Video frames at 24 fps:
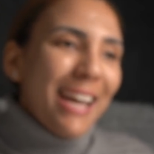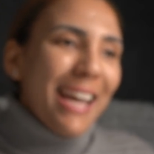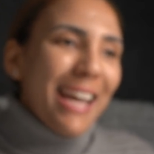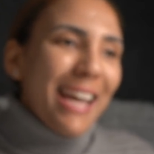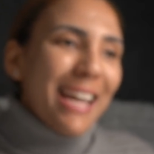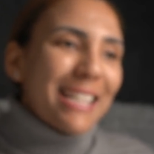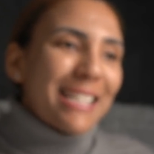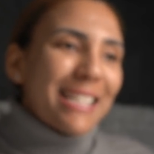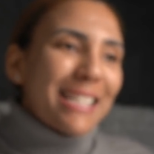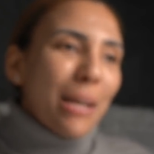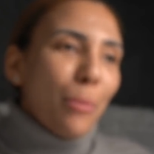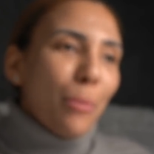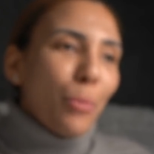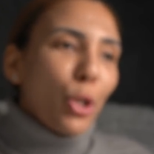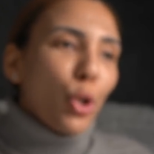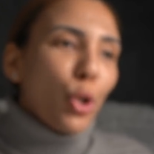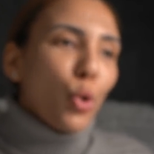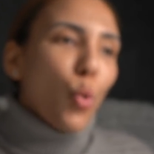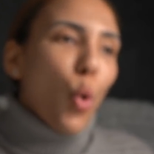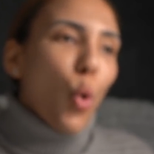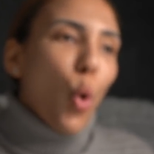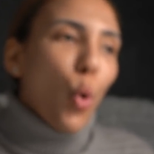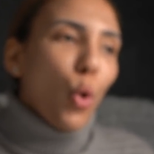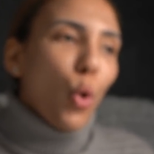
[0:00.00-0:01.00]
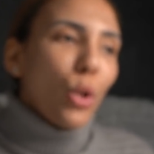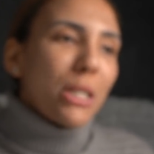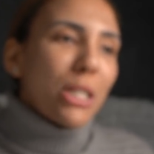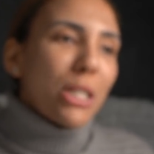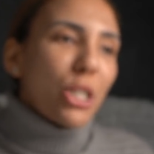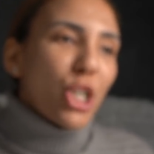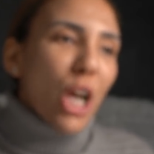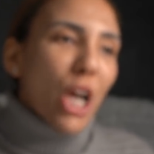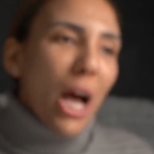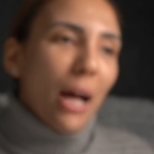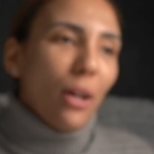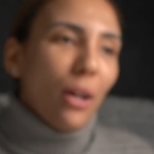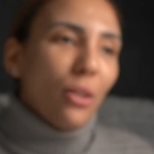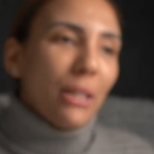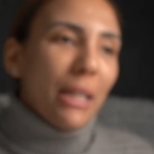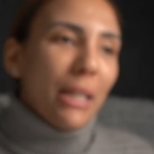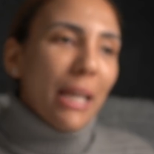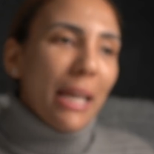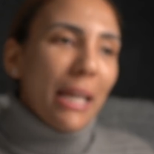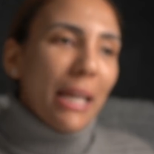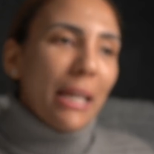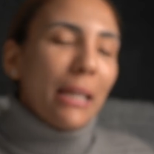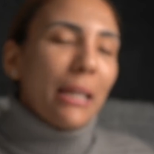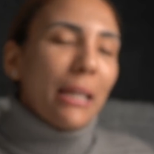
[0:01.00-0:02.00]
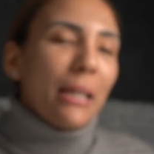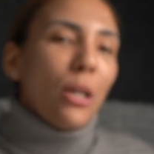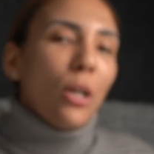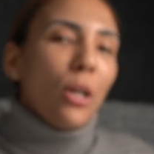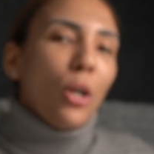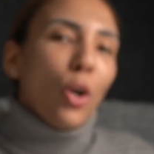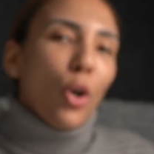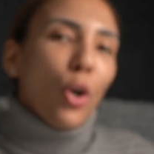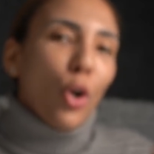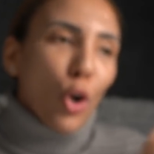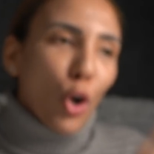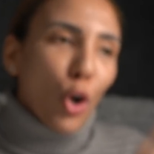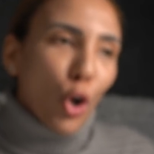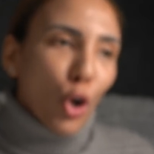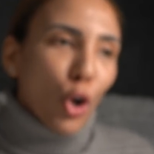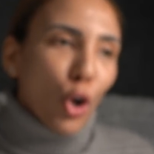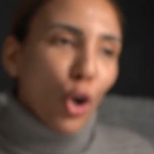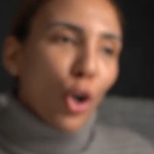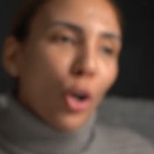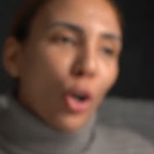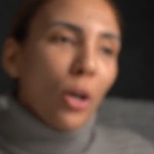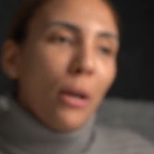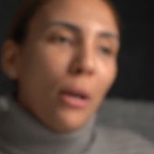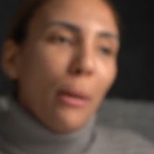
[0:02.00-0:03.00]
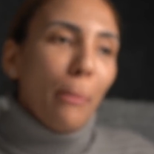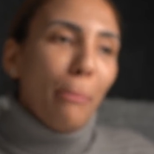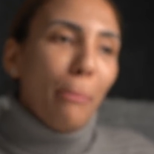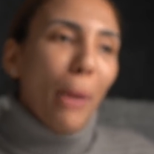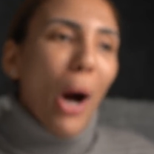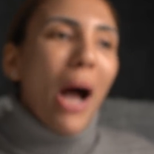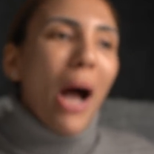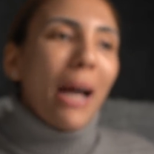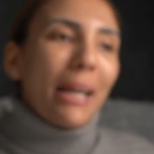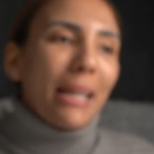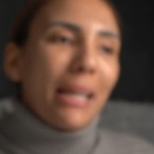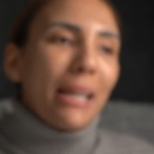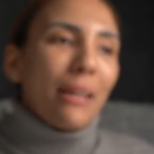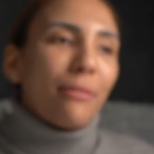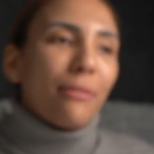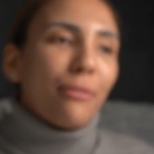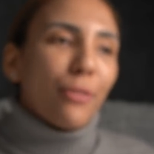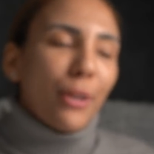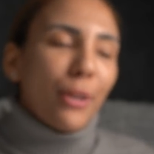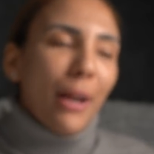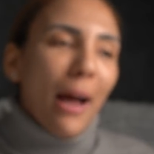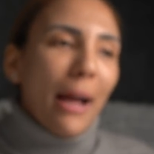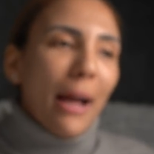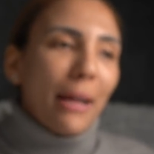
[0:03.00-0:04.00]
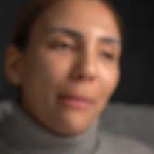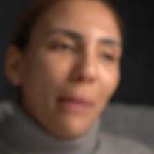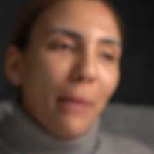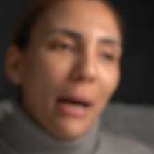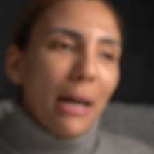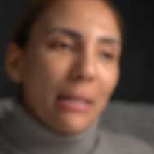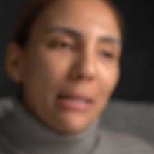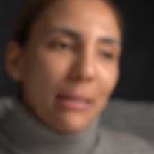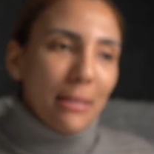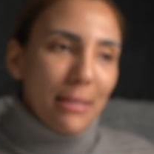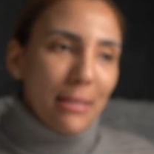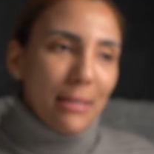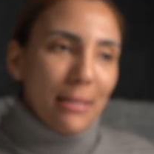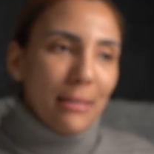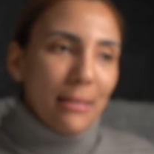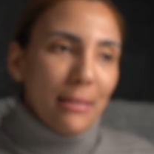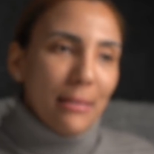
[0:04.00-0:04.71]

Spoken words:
is someone who holds a child in her body for 9 months.